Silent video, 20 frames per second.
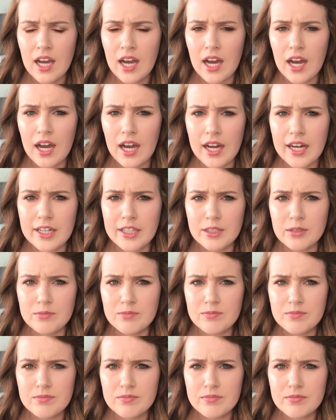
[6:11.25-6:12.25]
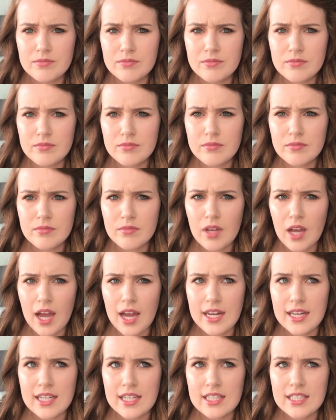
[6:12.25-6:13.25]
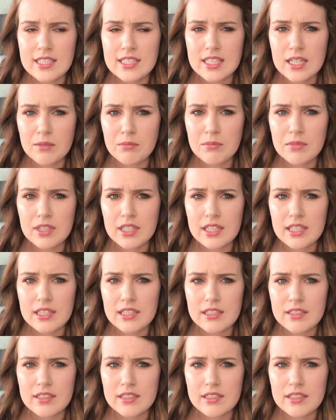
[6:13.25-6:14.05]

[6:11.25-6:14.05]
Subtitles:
I needed something